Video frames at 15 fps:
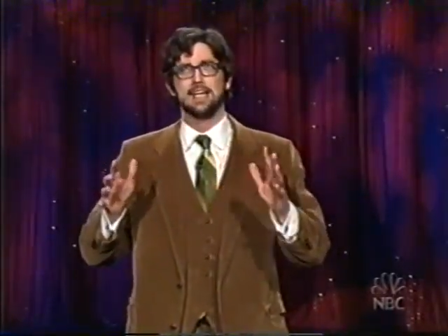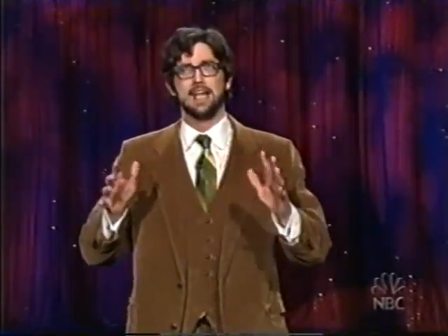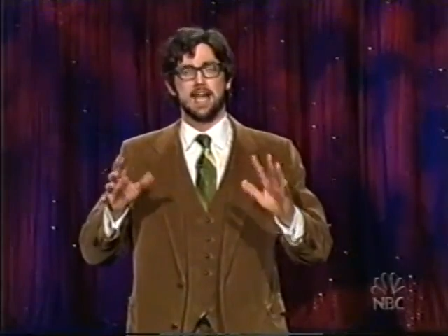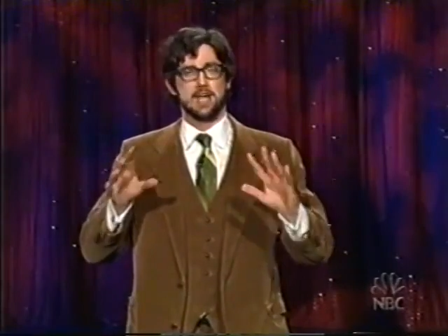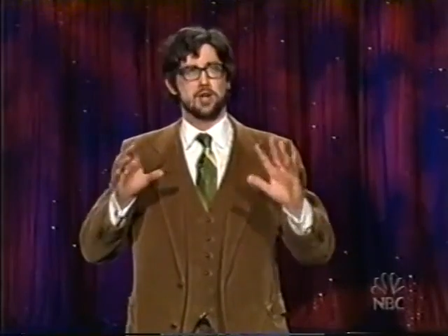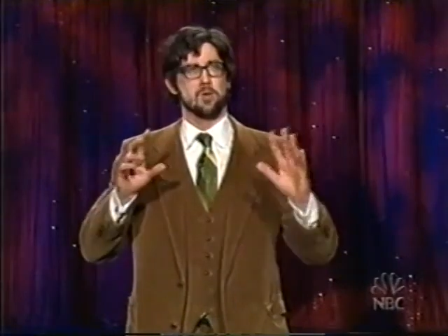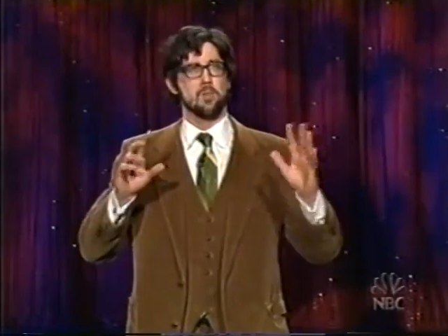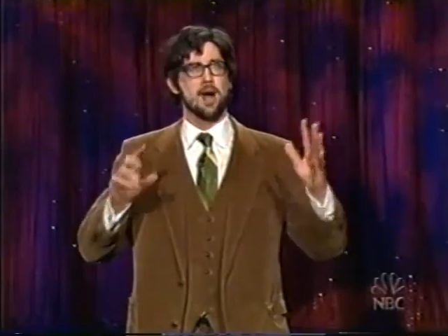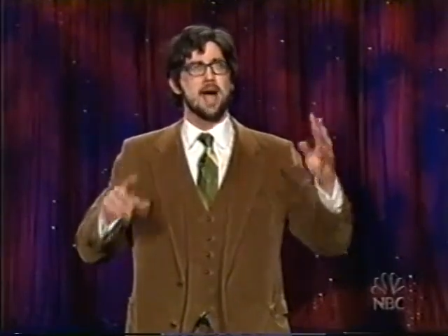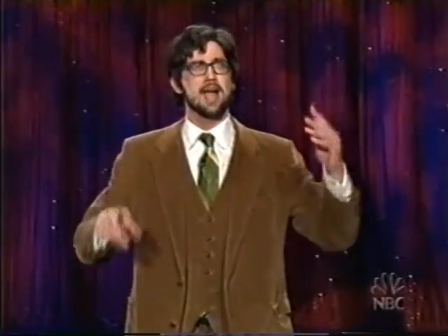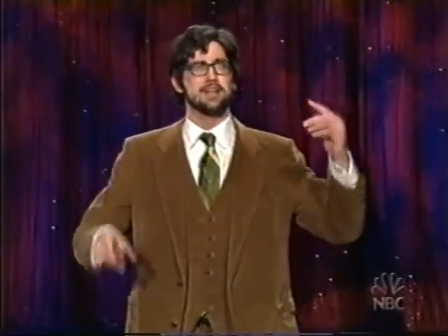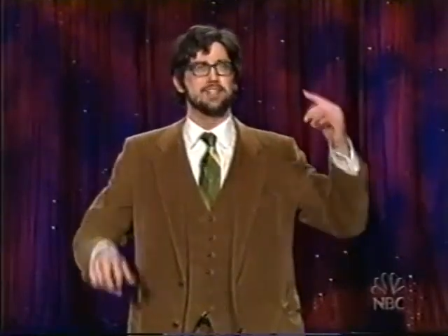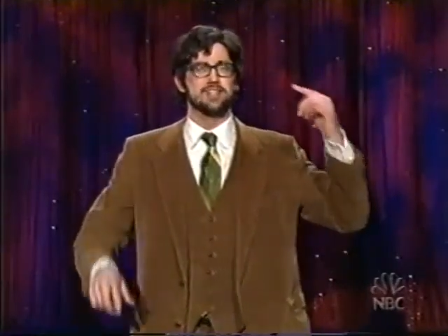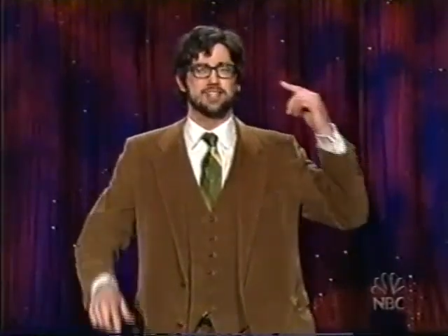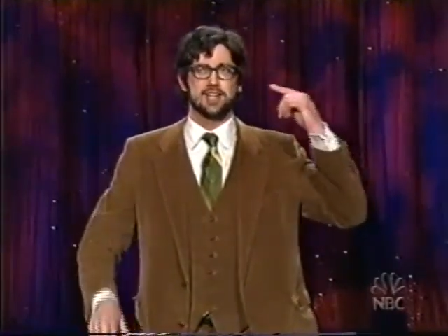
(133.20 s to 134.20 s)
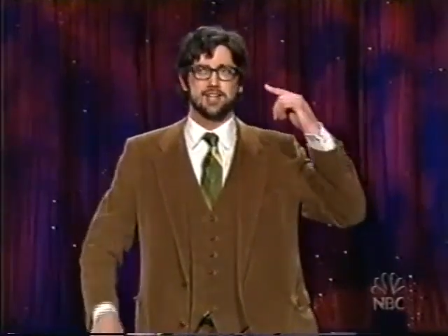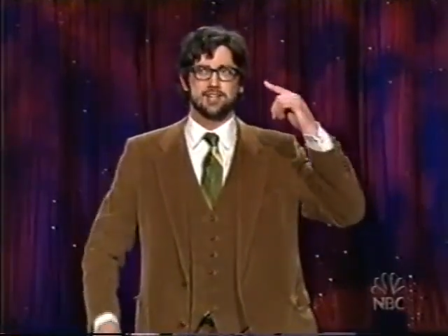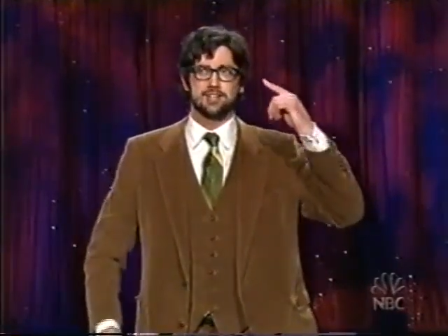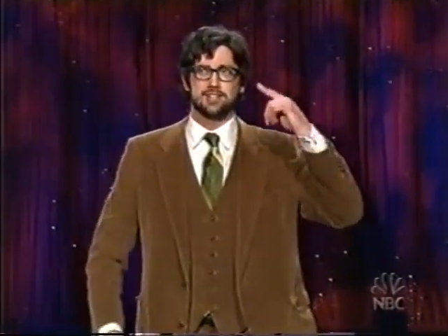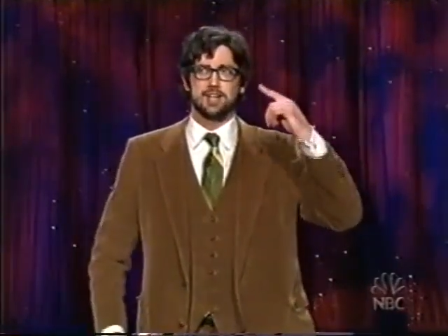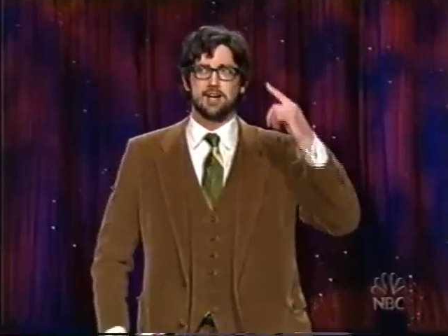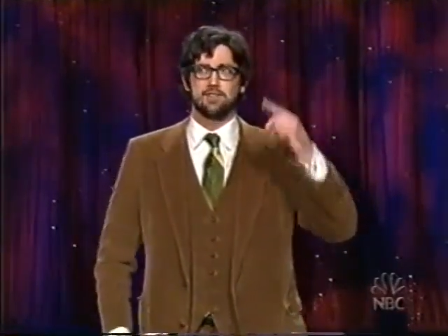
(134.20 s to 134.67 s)
in your mind, you say to
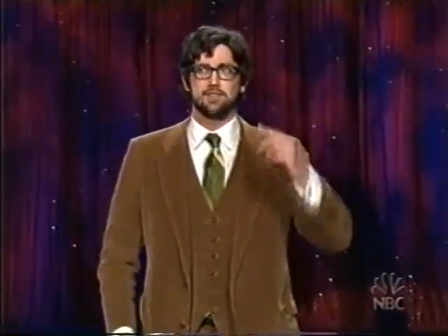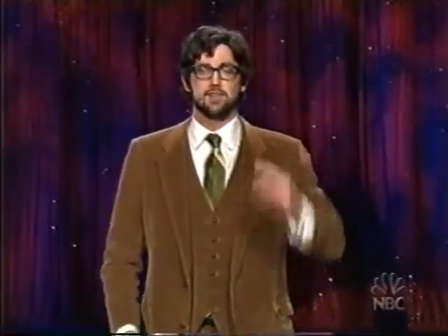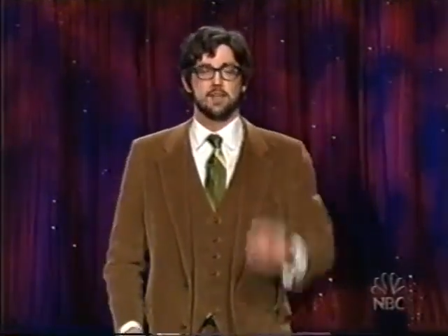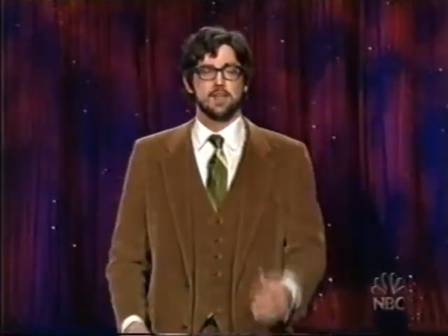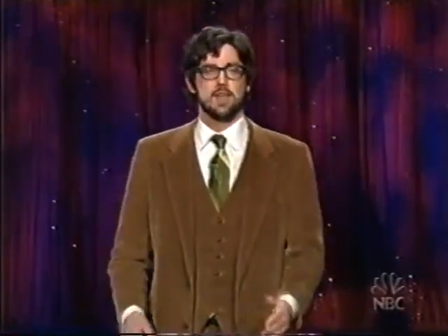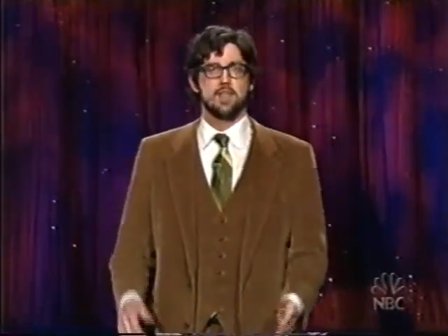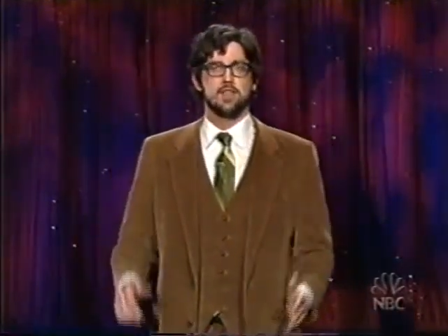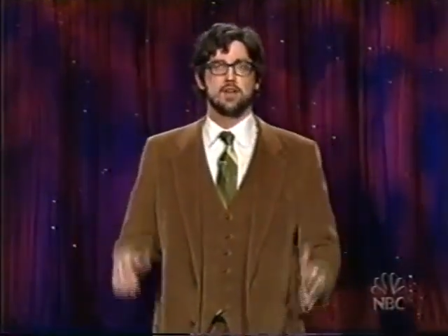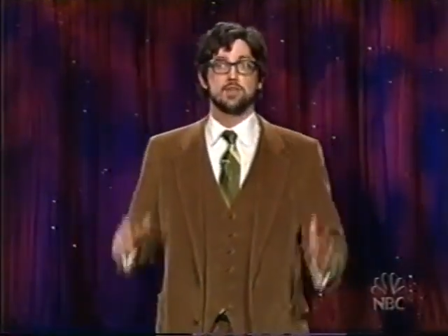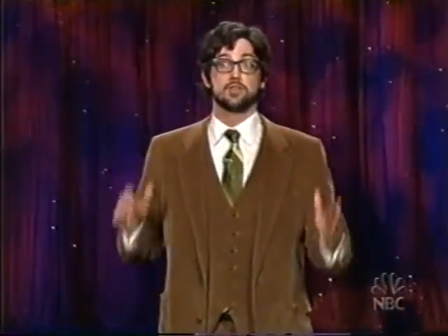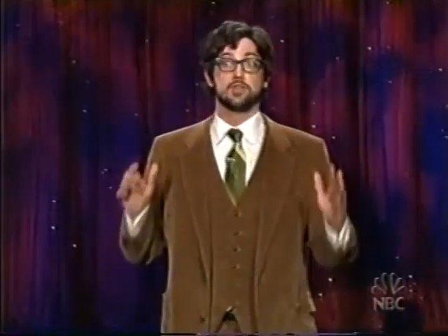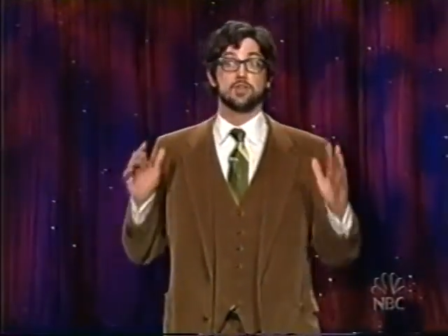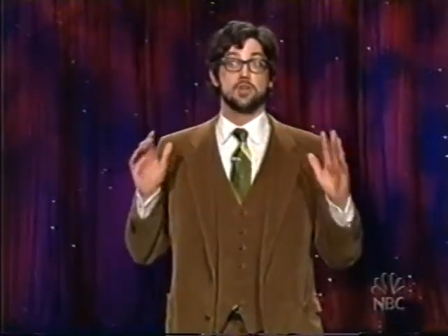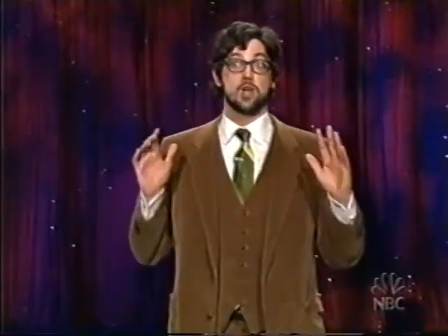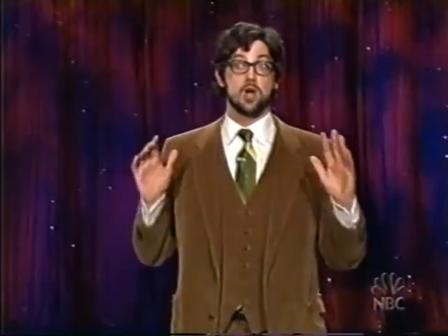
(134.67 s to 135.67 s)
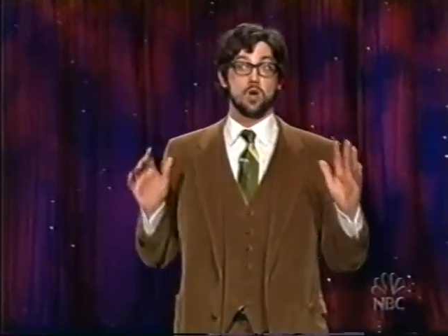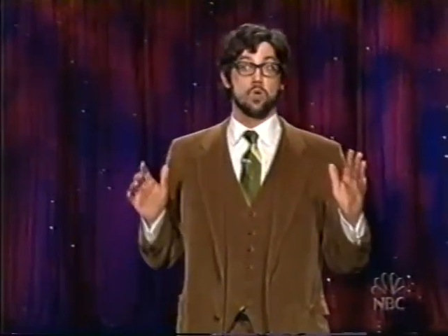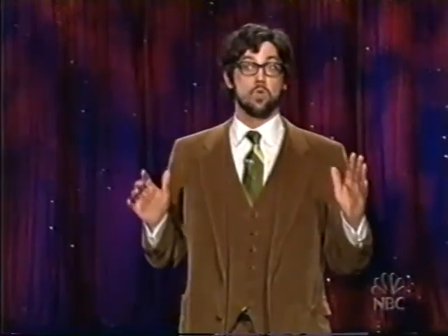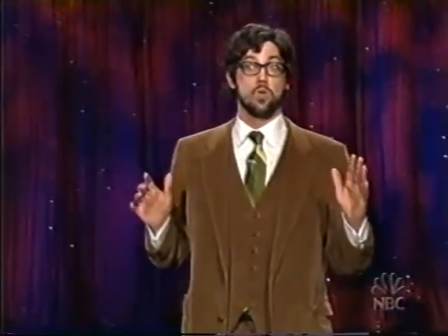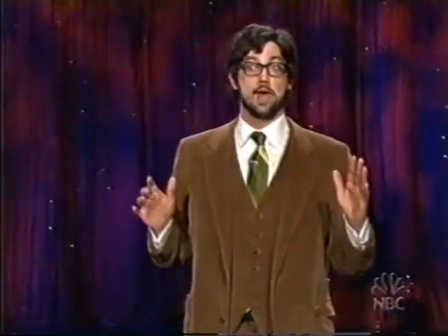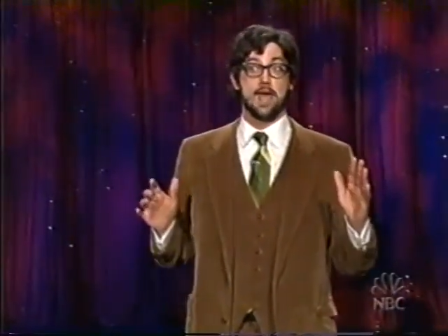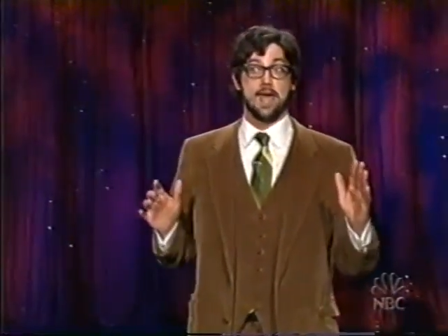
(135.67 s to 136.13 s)
yourself, there's
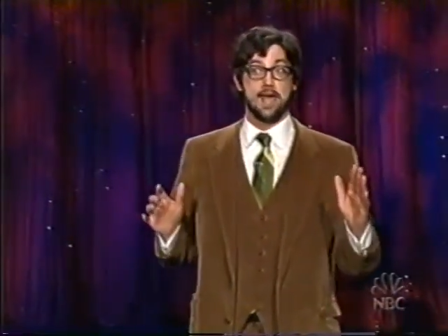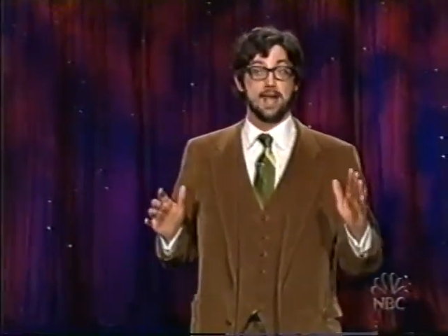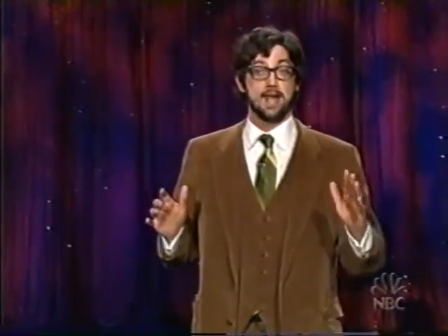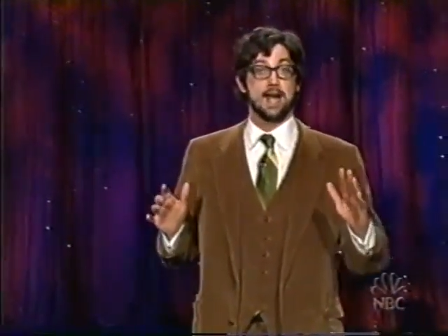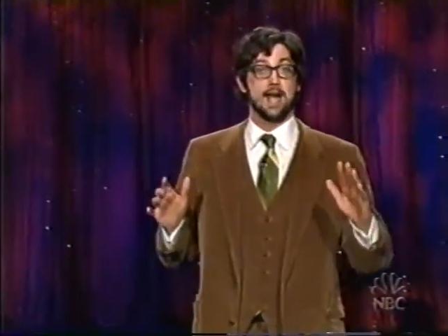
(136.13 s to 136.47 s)
no way